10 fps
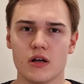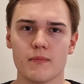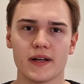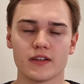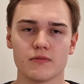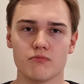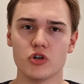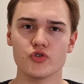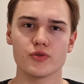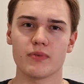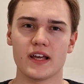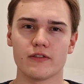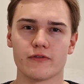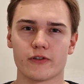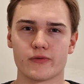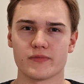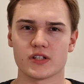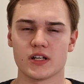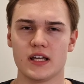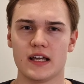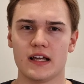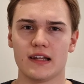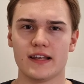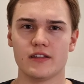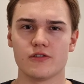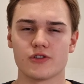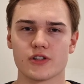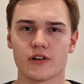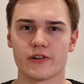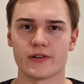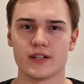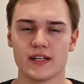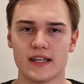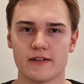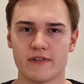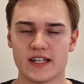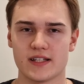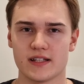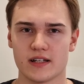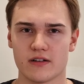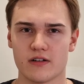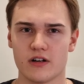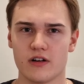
but most platforms let you start investing